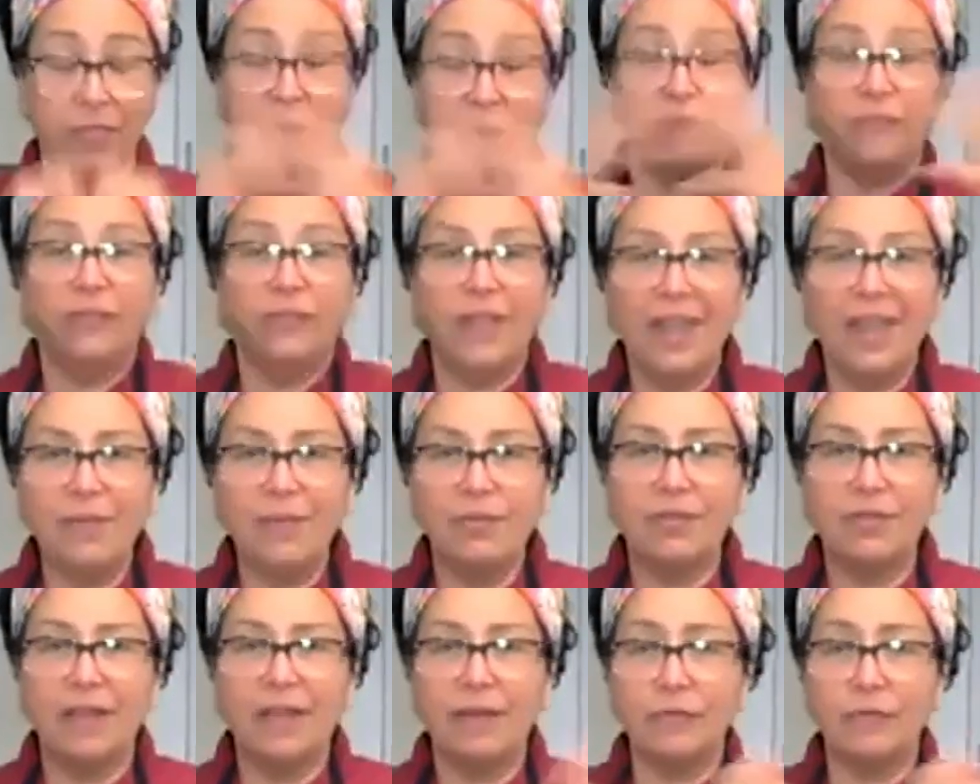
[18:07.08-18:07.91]
the
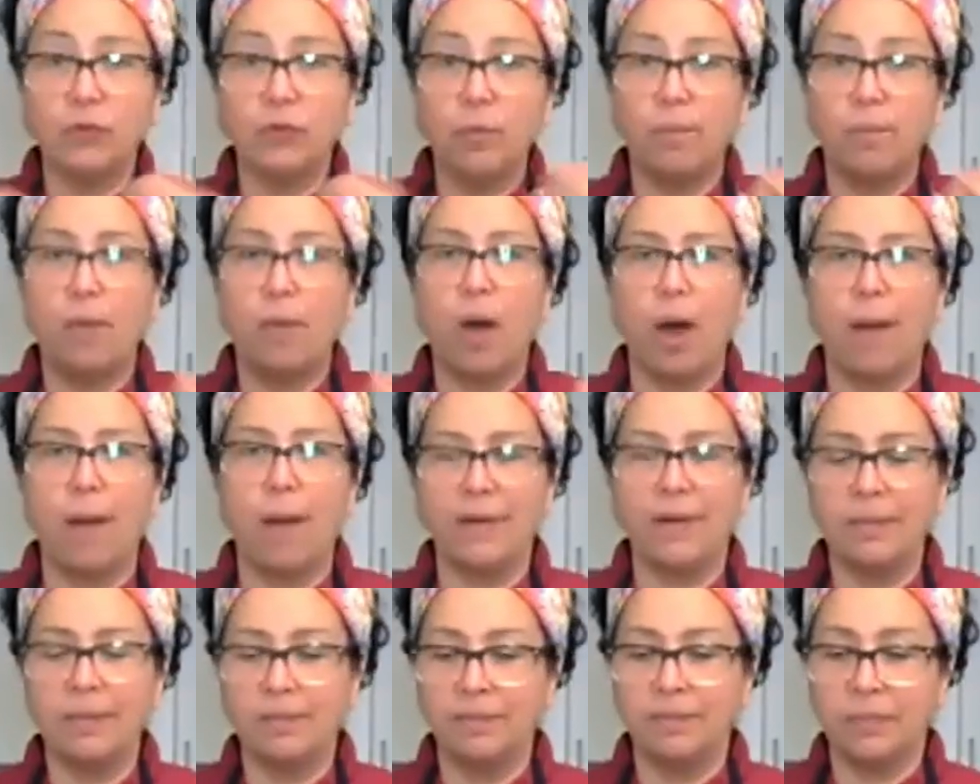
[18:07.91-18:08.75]
flavors have to
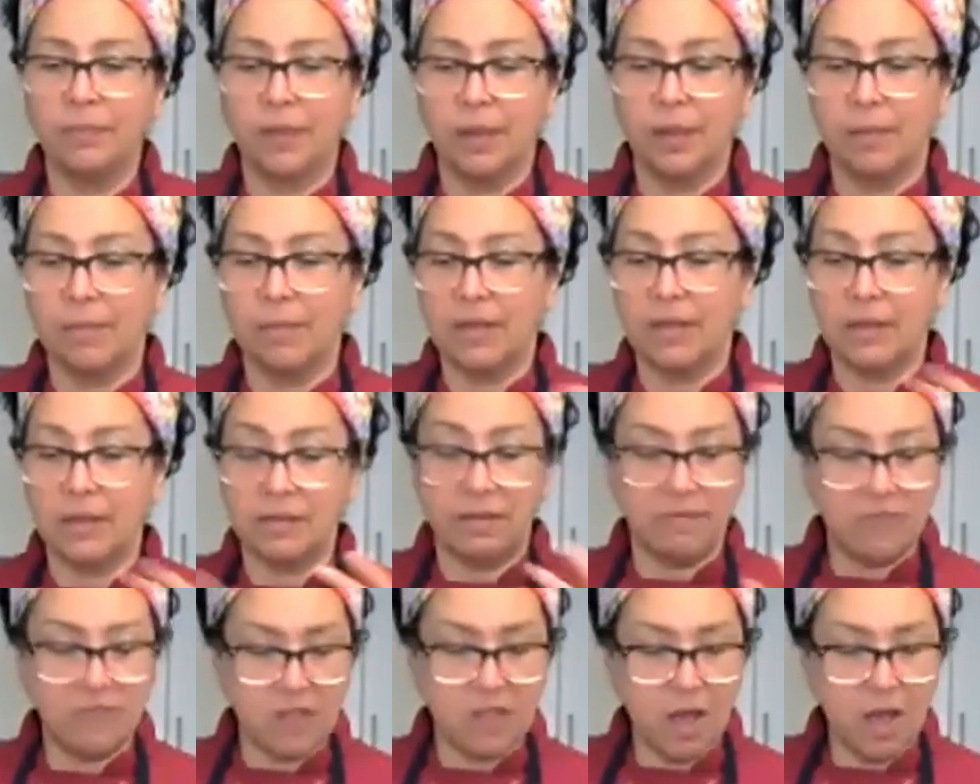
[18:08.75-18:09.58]
pop
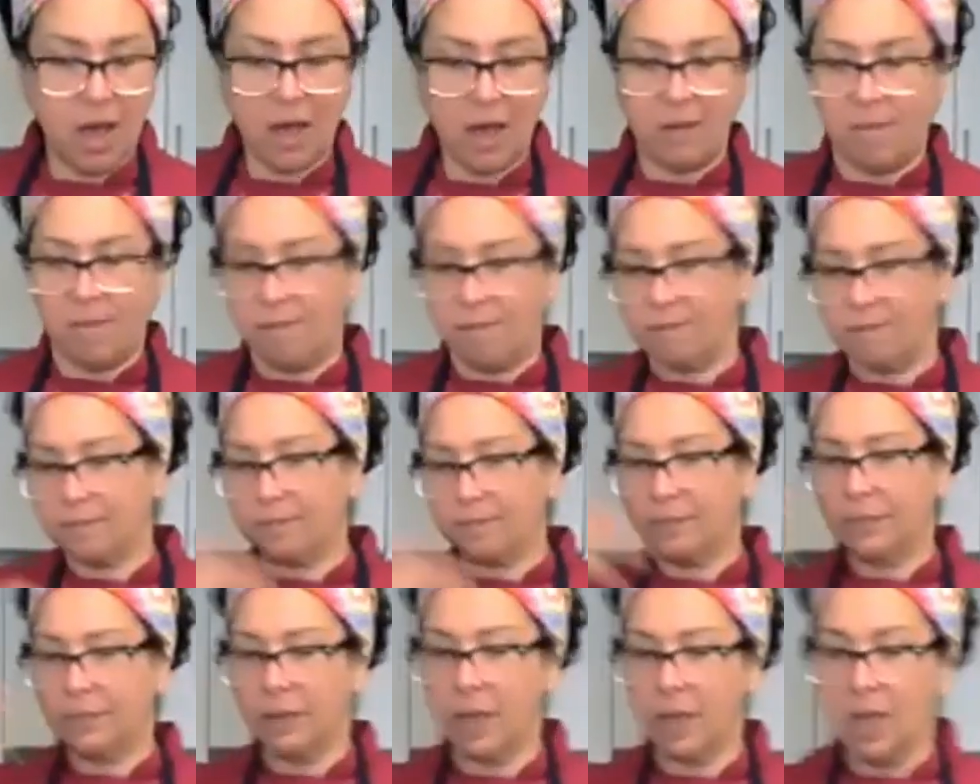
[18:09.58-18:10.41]
because if not,
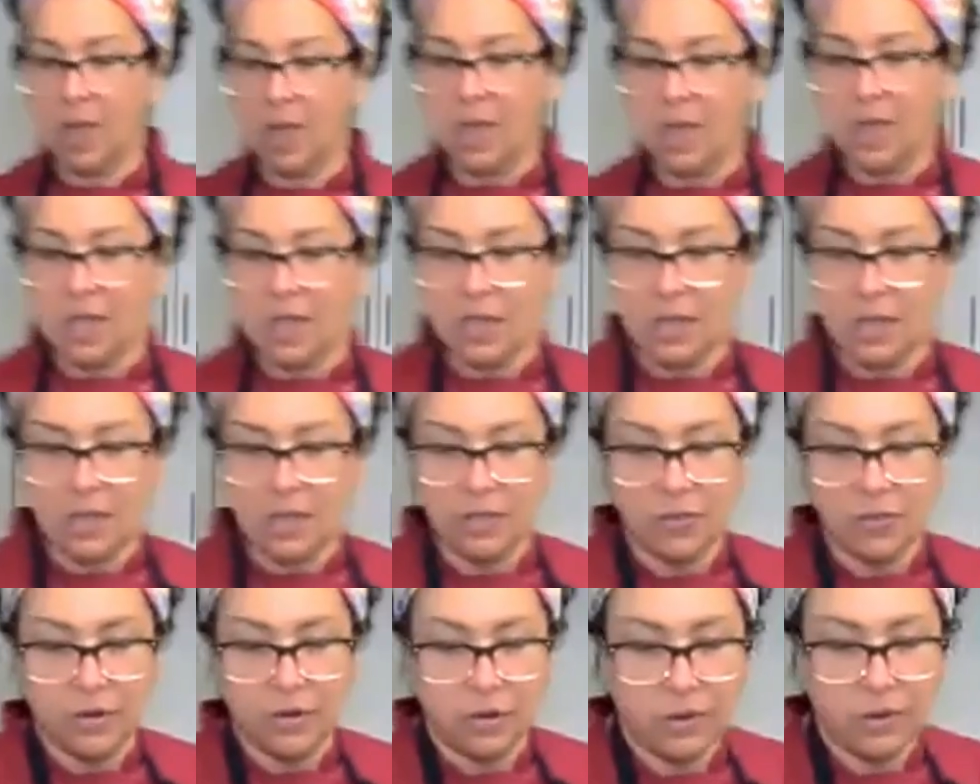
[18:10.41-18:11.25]

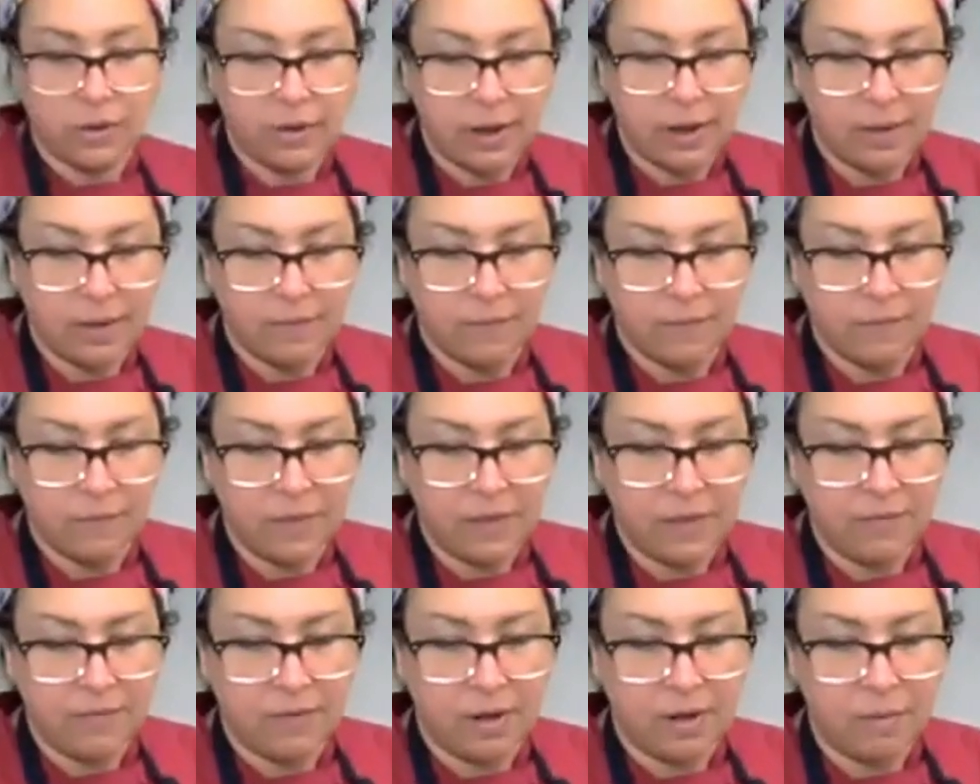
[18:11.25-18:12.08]
they're gonna
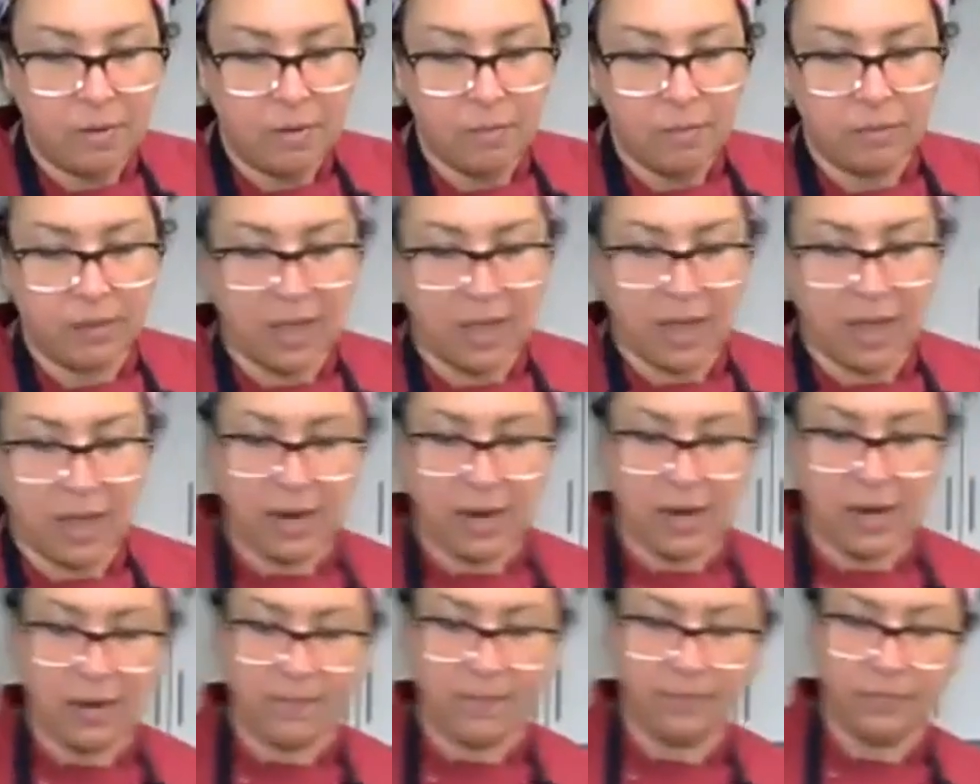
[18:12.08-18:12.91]
be very
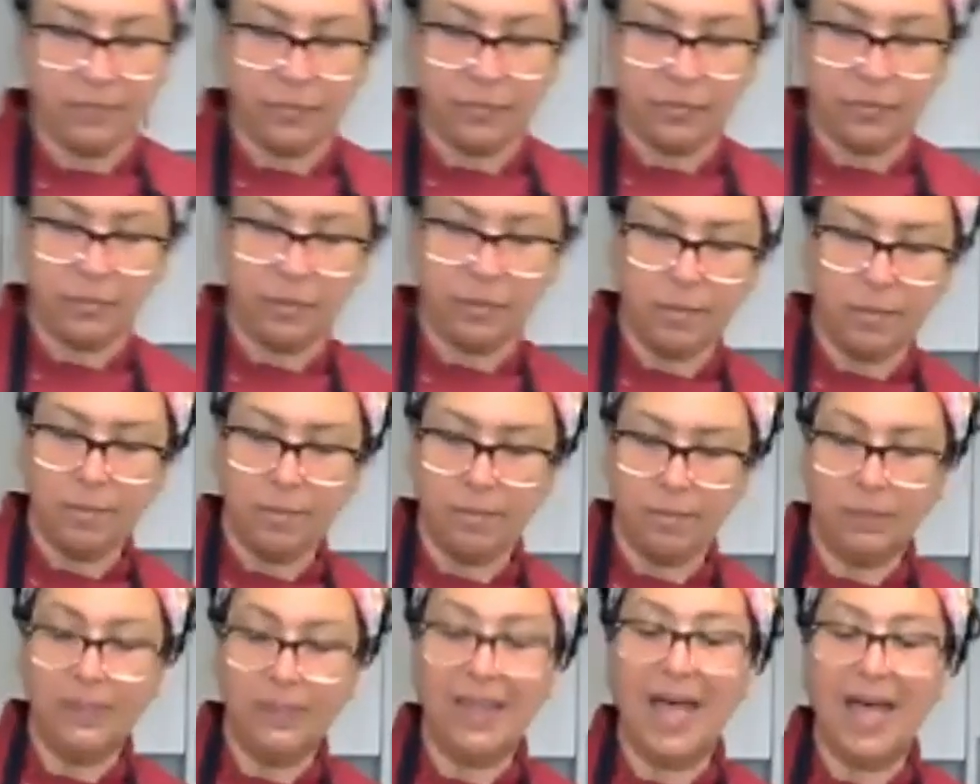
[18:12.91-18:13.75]
blind,
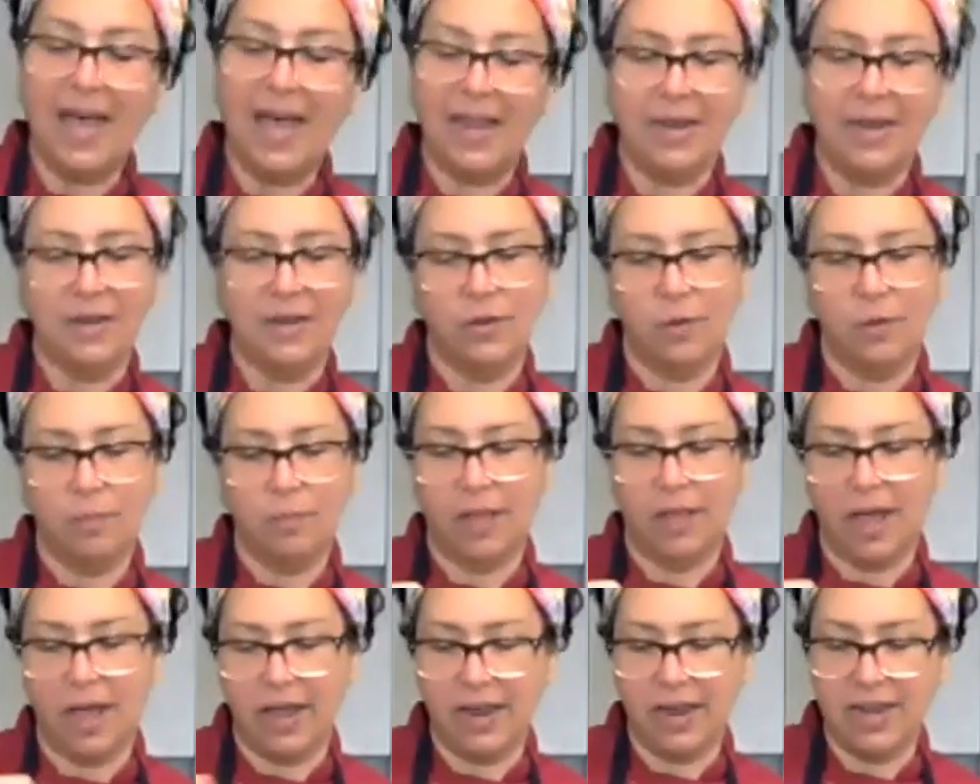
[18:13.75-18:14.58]
not
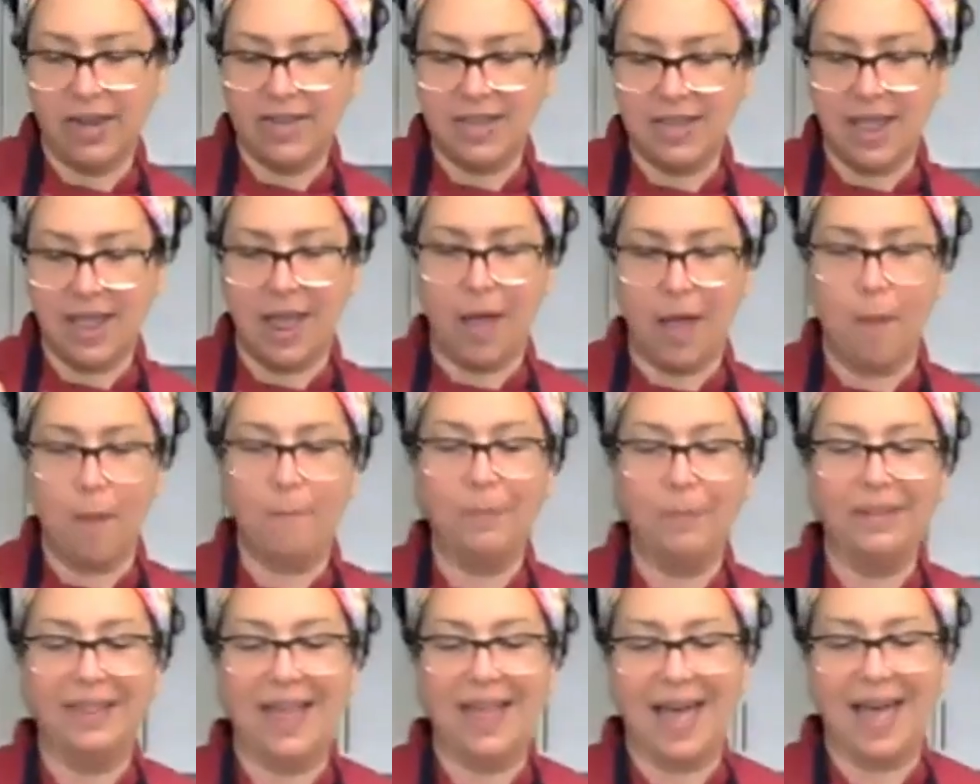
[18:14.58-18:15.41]
blind,
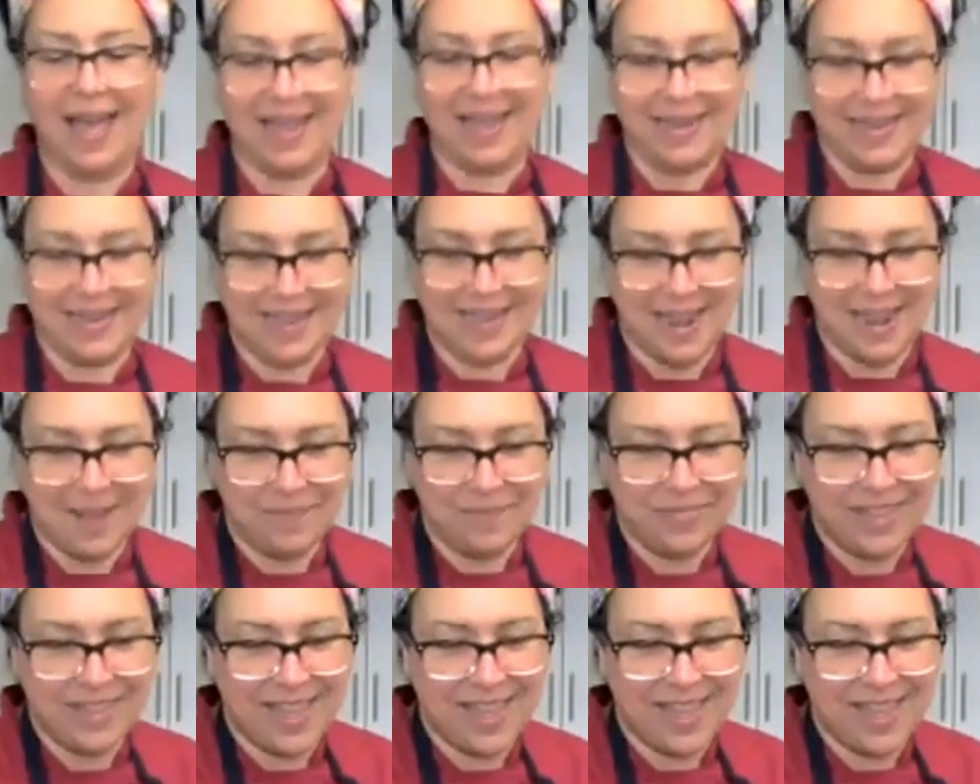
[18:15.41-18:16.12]
bland.